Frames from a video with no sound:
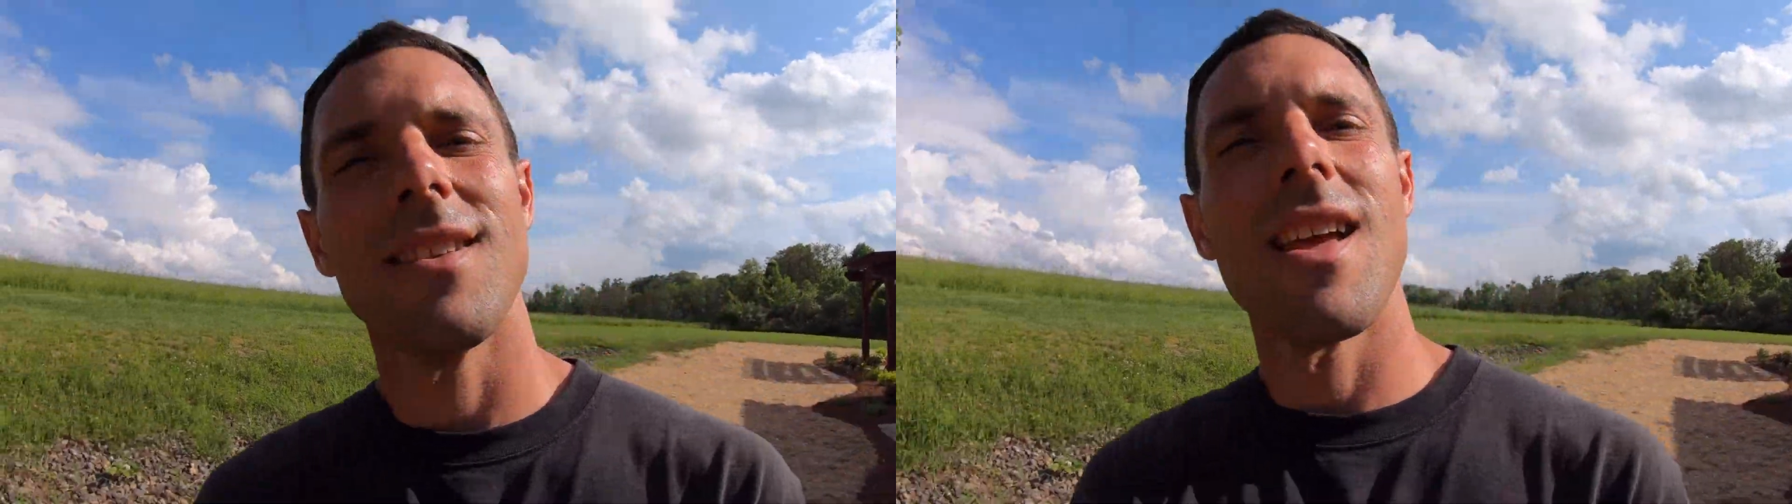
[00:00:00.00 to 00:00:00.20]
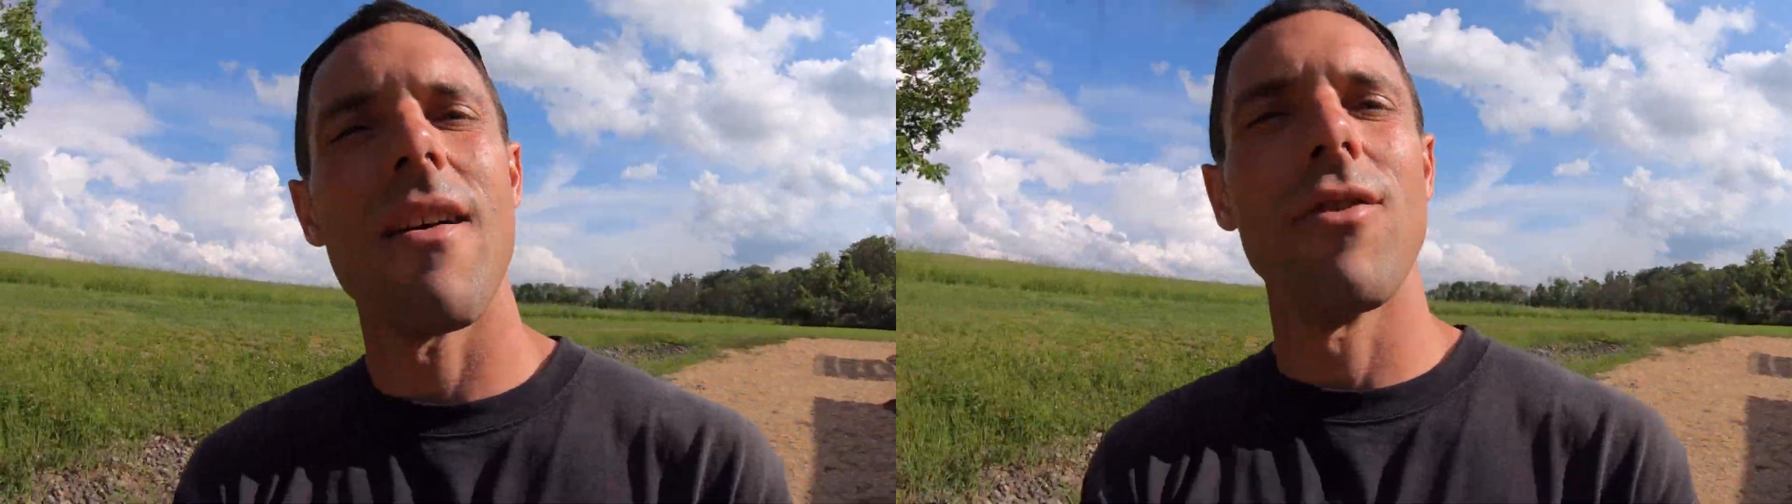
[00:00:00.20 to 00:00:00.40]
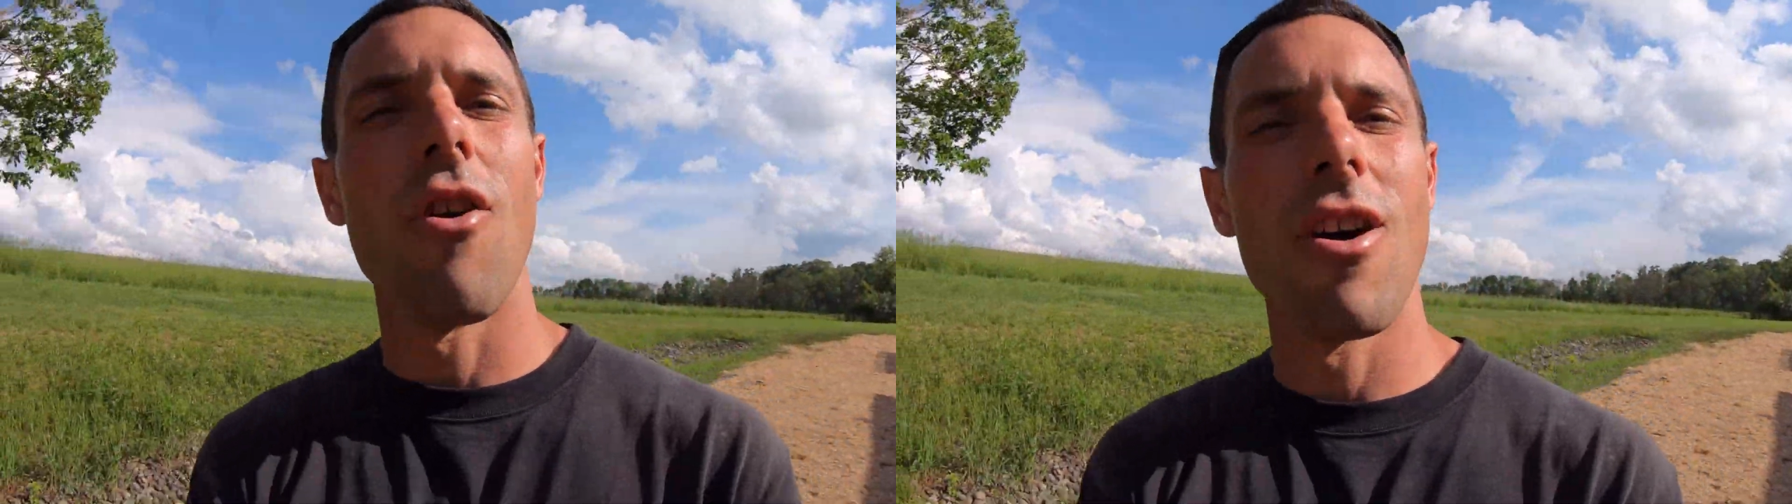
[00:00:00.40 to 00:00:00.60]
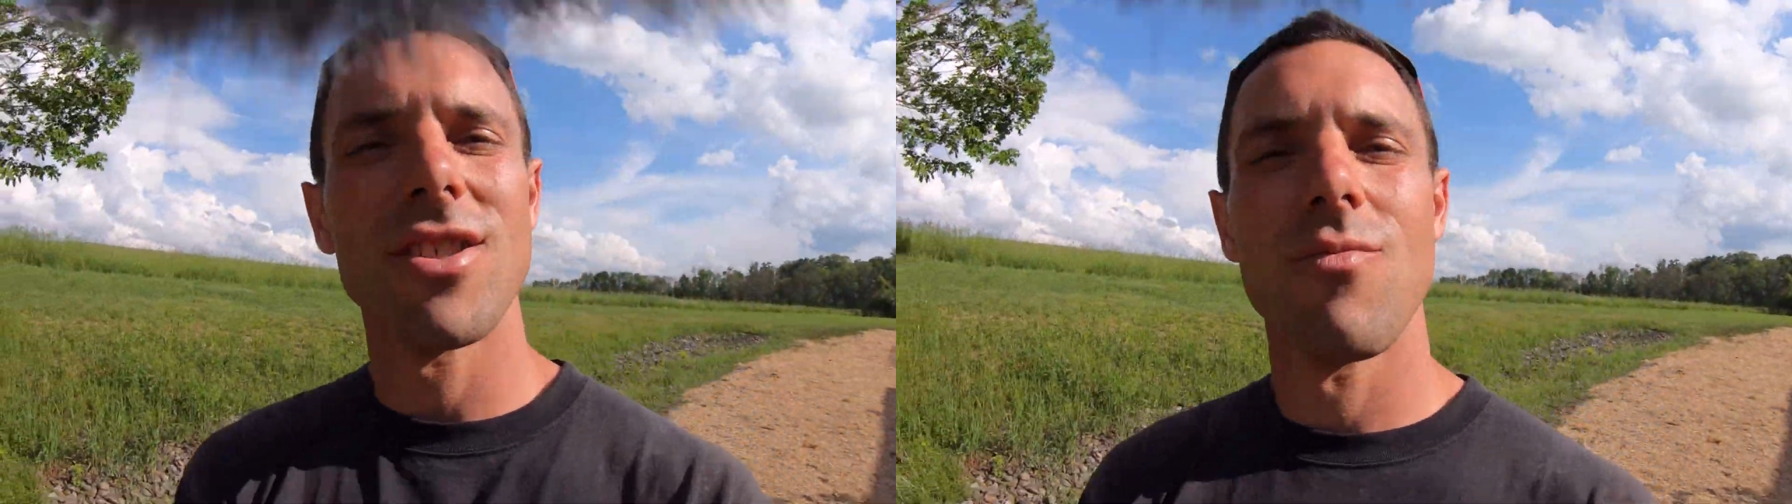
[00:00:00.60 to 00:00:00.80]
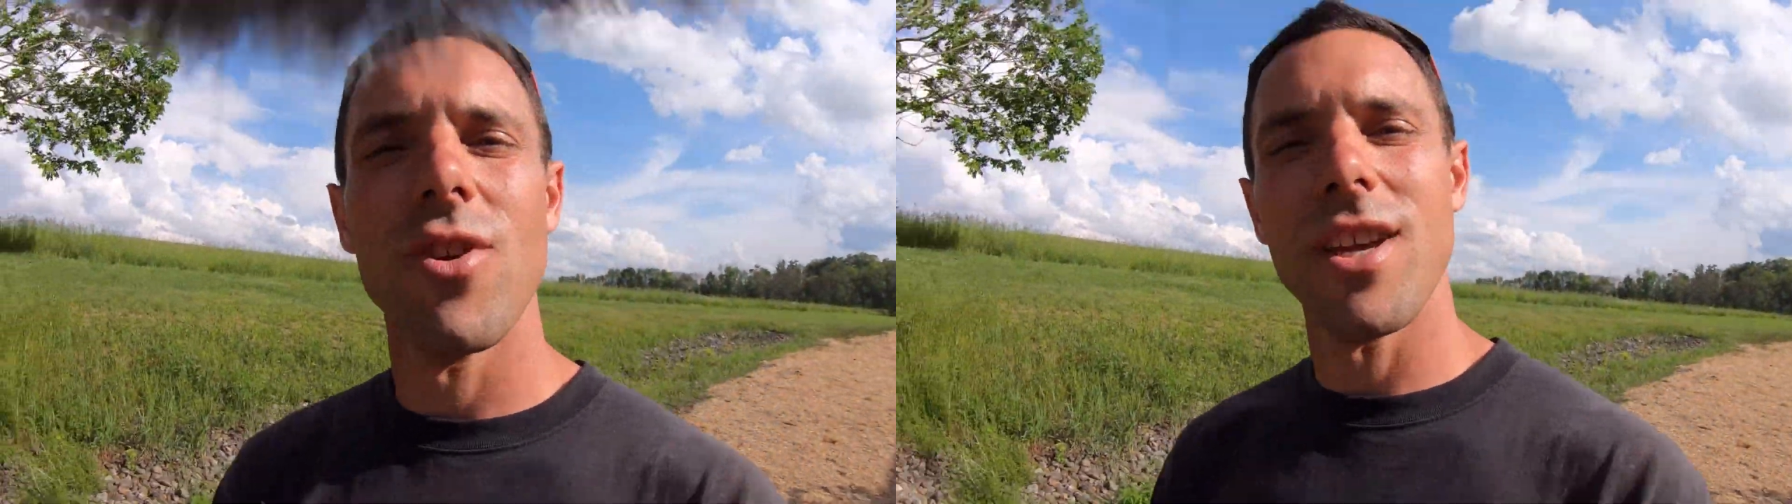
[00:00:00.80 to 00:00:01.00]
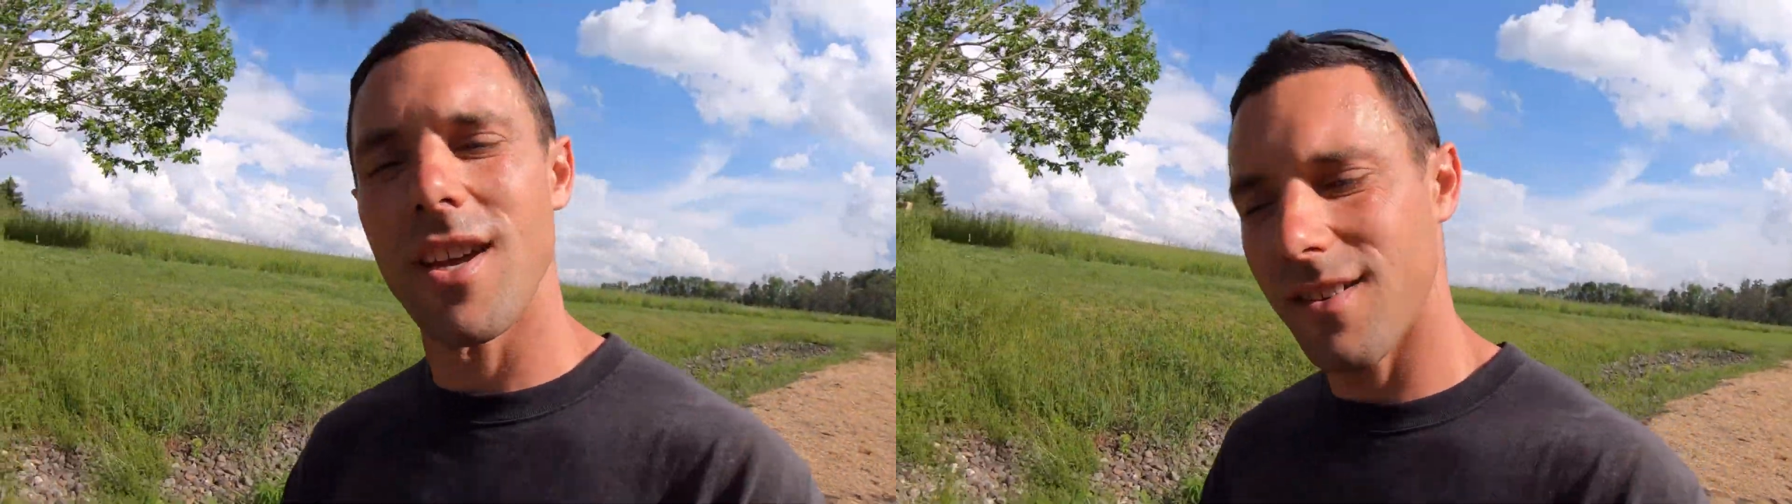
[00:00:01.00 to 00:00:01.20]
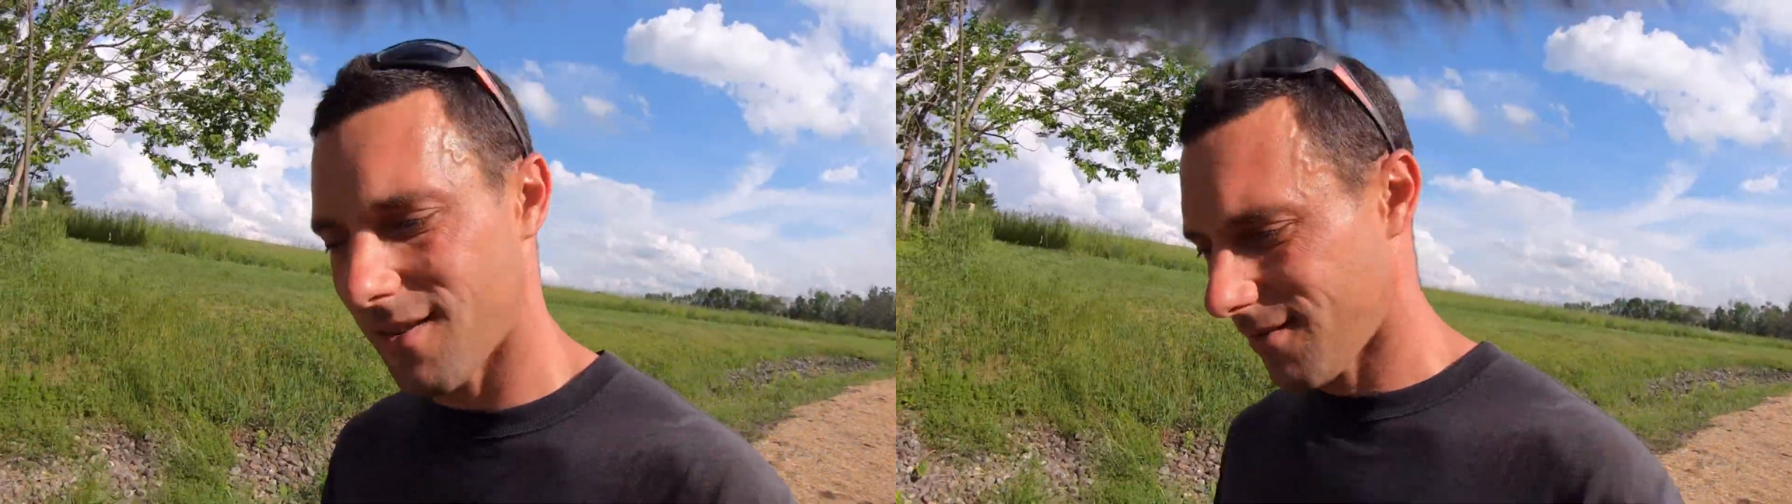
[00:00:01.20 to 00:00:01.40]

have an awesome weekend.